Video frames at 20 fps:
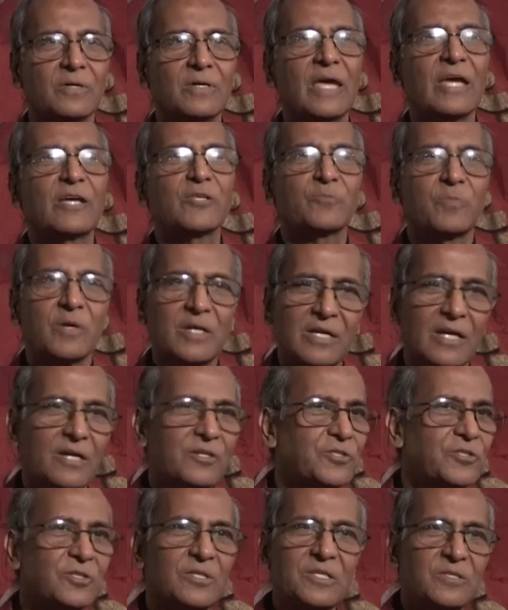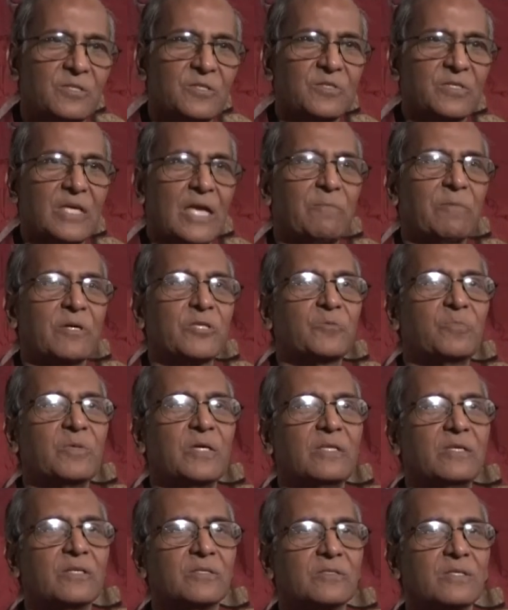Experientially the same
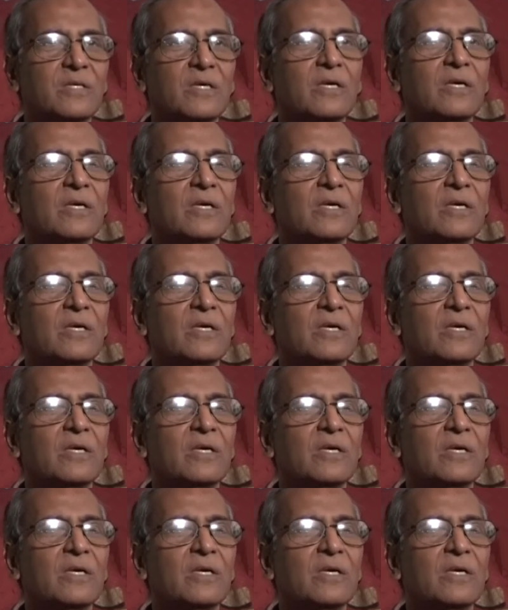experience,